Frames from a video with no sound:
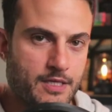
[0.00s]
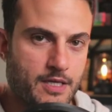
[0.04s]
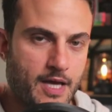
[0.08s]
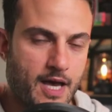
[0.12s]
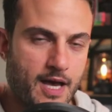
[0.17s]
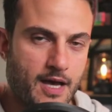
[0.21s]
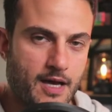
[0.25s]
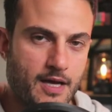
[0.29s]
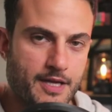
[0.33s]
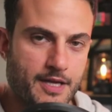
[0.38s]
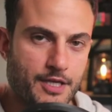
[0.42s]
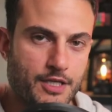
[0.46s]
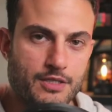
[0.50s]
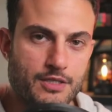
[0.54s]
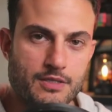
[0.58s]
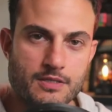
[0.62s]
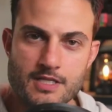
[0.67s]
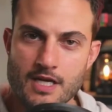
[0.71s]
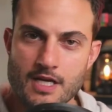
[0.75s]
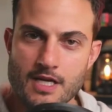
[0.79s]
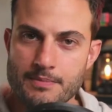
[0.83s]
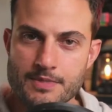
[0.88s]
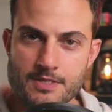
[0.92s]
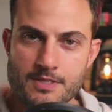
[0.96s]
Uh, you can
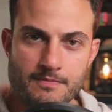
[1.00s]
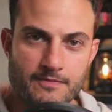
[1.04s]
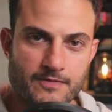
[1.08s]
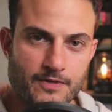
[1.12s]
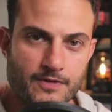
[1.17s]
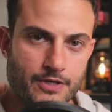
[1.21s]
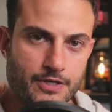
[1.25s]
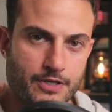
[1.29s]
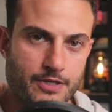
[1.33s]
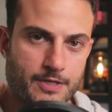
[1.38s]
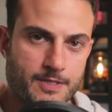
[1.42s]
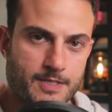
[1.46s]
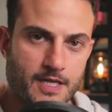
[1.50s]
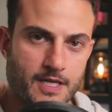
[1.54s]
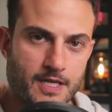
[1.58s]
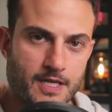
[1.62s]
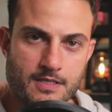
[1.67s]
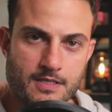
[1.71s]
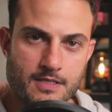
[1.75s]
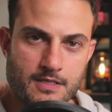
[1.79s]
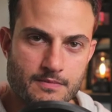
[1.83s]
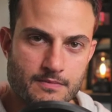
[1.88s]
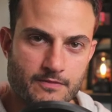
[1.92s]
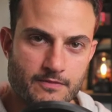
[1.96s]
dump some photos,
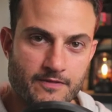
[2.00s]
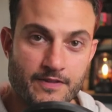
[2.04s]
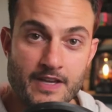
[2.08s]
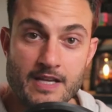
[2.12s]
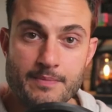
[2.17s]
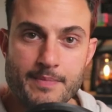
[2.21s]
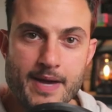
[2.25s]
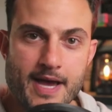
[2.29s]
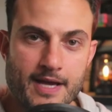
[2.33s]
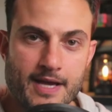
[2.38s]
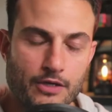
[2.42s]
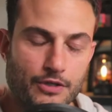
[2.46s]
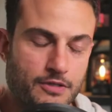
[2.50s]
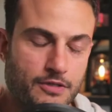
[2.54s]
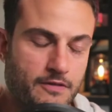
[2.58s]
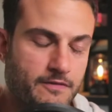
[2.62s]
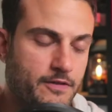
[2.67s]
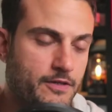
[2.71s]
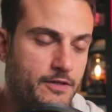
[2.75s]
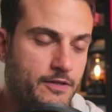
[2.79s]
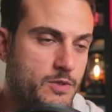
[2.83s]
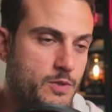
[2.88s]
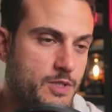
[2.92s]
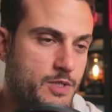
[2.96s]
some feedback on your
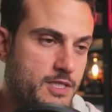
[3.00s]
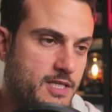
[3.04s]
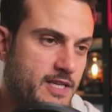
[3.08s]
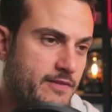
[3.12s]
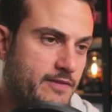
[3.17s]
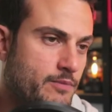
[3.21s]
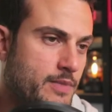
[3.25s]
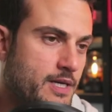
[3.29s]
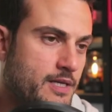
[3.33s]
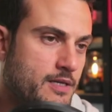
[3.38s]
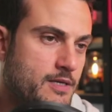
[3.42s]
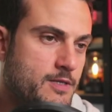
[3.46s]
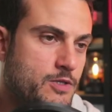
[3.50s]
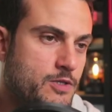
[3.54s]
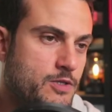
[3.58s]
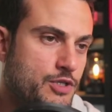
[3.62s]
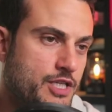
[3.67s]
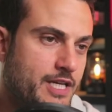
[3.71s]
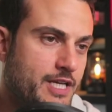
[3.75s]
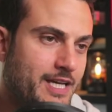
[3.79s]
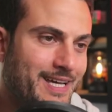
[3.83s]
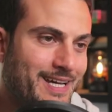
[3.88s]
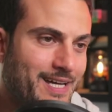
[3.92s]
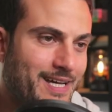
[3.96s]
photos, which is even better. So
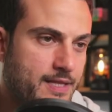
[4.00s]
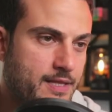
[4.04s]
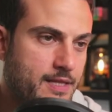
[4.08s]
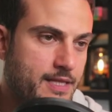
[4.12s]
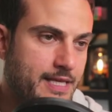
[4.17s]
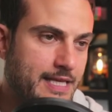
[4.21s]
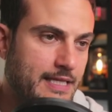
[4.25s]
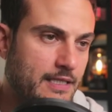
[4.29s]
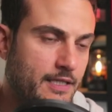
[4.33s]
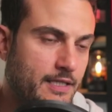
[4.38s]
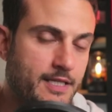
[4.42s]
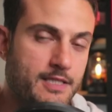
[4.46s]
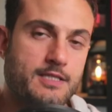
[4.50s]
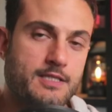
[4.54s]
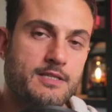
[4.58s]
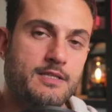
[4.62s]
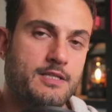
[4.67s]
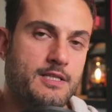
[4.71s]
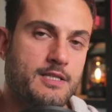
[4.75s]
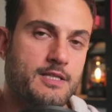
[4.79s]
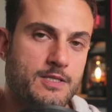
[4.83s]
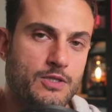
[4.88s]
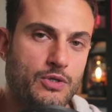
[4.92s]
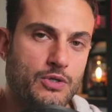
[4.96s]
check out the link to the
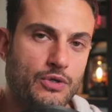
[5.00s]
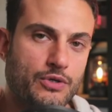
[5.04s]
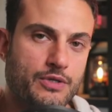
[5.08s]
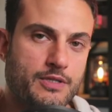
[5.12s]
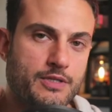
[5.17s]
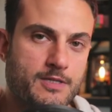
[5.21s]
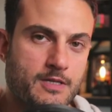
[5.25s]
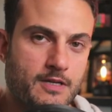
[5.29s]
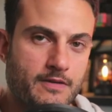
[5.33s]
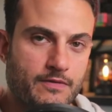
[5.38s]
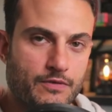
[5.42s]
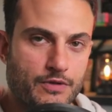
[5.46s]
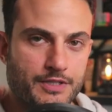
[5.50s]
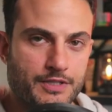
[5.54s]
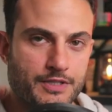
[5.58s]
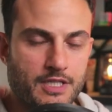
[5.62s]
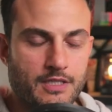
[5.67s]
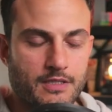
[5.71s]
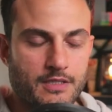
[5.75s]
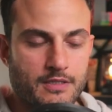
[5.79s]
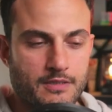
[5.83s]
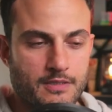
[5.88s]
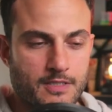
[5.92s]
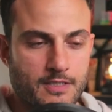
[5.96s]
Discord server in
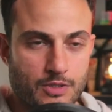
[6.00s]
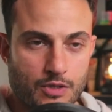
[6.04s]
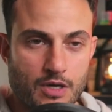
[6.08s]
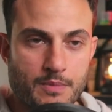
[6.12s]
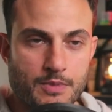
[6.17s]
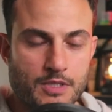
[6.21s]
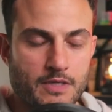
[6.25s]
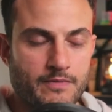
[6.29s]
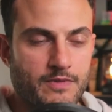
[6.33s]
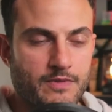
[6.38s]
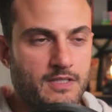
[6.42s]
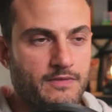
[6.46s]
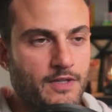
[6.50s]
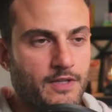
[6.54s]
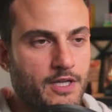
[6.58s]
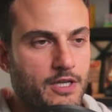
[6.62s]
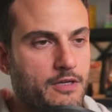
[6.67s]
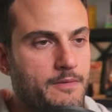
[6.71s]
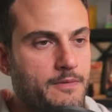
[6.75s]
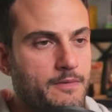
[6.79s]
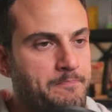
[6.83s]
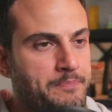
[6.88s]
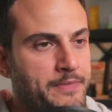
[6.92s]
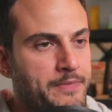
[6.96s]
the description of this
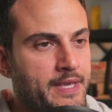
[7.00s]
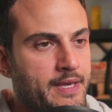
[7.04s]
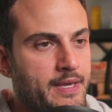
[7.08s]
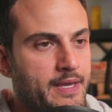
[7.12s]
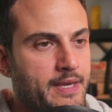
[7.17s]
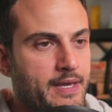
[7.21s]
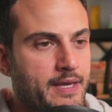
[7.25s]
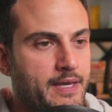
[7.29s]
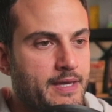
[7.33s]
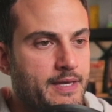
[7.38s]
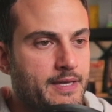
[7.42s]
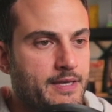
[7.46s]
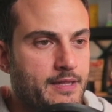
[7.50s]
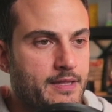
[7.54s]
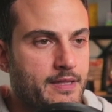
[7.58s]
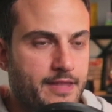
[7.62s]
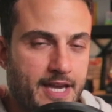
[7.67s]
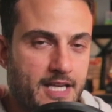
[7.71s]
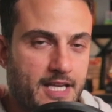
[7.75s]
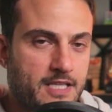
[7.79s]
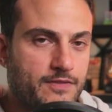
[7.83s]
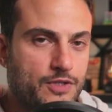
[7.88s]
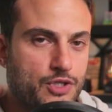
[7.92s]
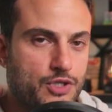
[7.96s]
video.
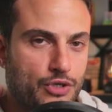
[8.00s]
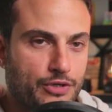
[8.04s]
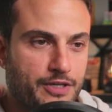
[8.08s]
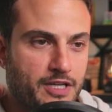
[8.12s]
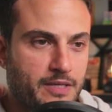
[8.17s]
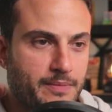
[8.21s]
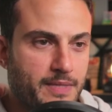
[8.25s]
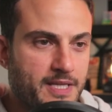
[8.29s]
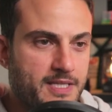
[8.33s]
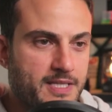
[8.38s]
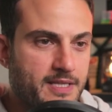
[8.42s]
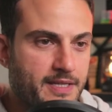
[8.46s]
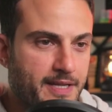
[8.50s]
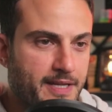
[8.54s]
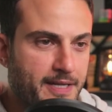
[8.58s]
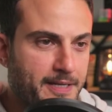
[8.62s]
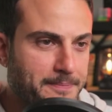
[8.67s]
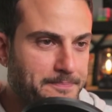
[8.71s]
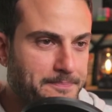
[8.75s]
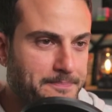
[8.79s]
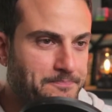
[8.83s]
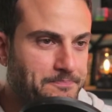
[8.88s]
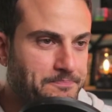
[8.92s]
Thanks for joining me today.